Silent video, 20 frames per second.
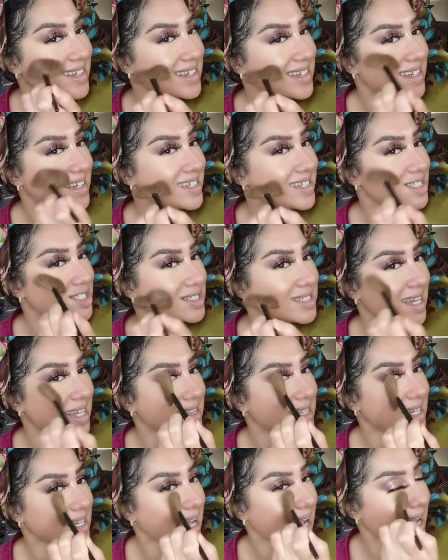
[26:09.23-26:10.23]
a shade
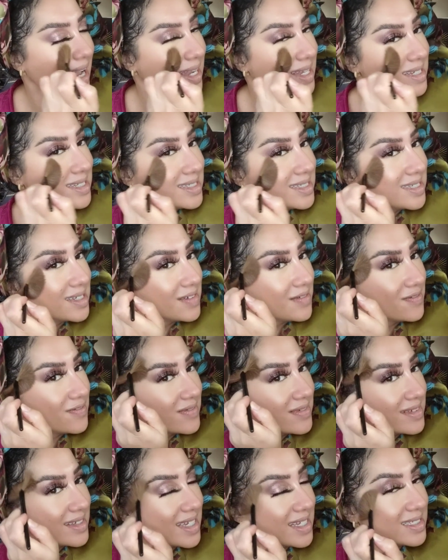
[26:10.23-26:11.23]
that kind of
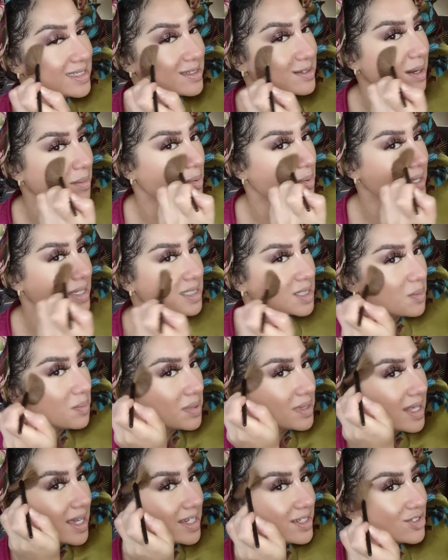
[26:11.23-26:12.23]
can double as a
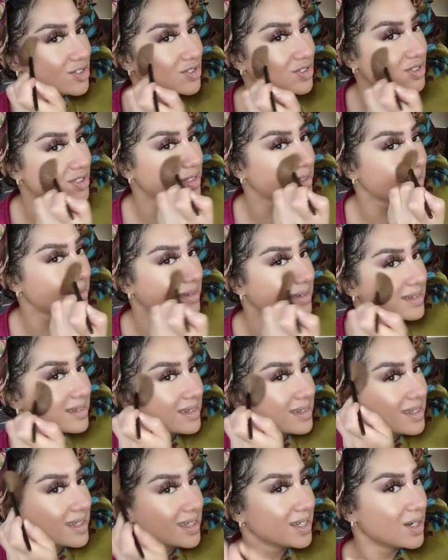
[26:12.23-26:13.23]
blush.
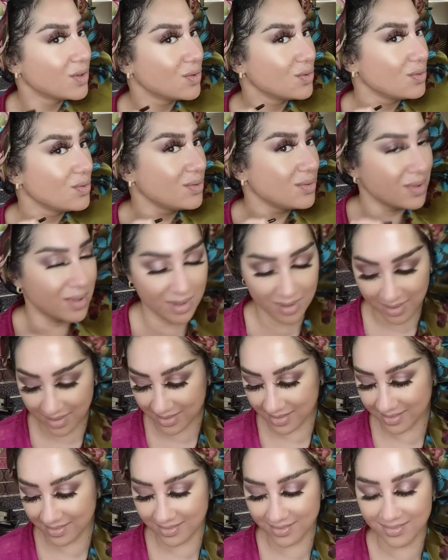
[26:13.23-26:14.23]
Ooh.
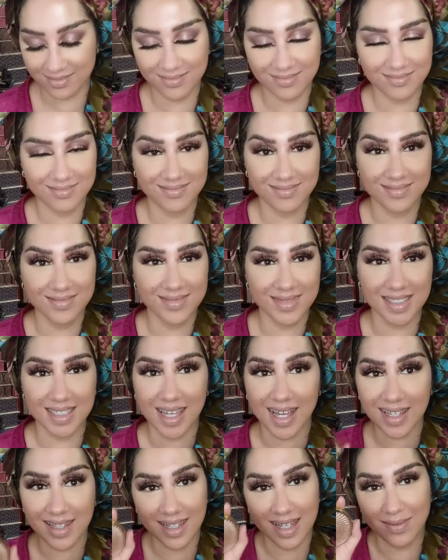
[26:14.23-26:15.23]
See, I
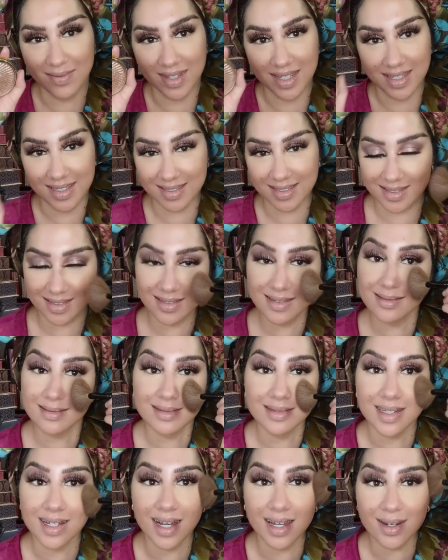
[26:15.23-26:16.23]
love this.
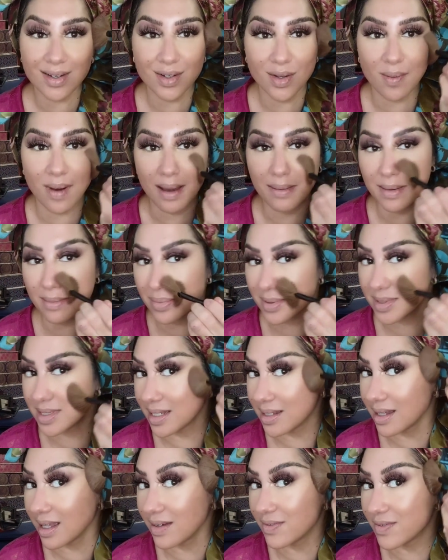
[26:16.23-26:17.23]
I don't know why people didn't
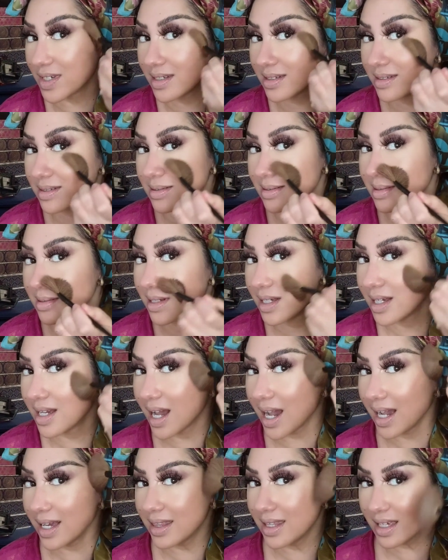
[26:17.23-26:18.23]
love it.
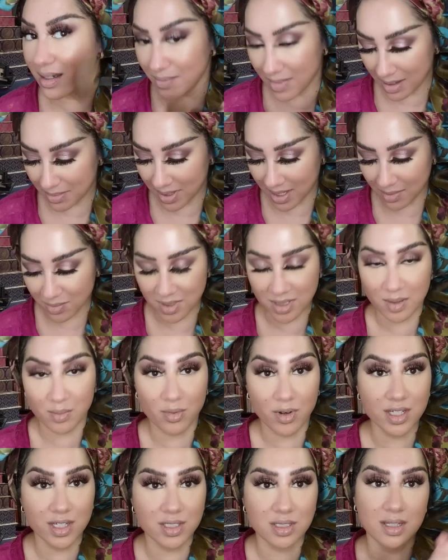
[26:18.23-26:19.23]
I think maybe it was the
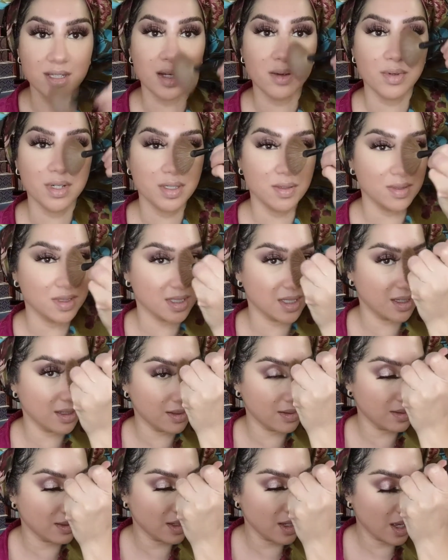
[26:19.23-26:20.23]
brush that they were using.
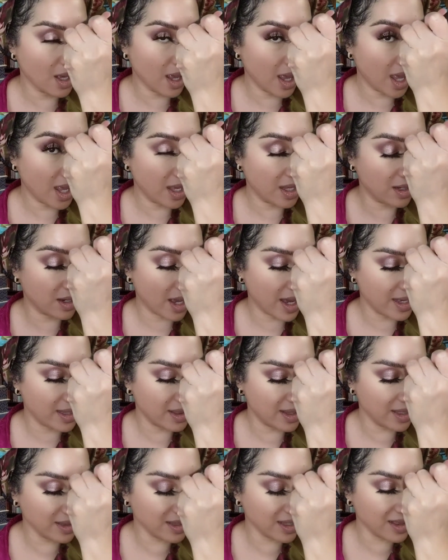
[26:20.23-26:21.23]
And I
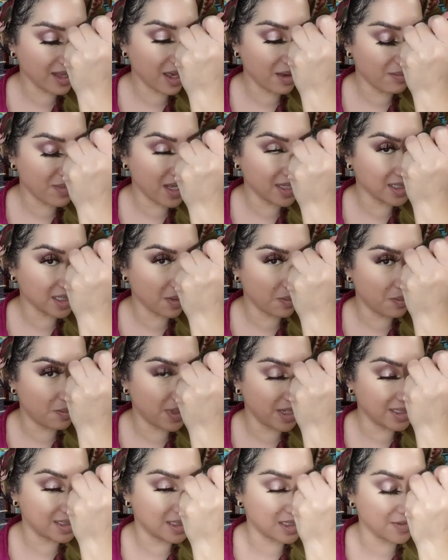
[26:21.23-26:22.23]
think that that makes a
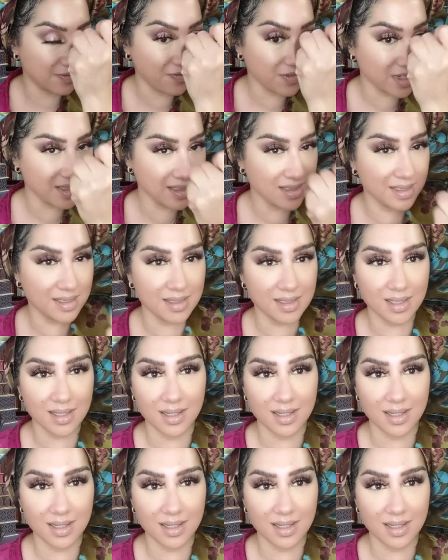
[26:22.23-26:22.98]
big difference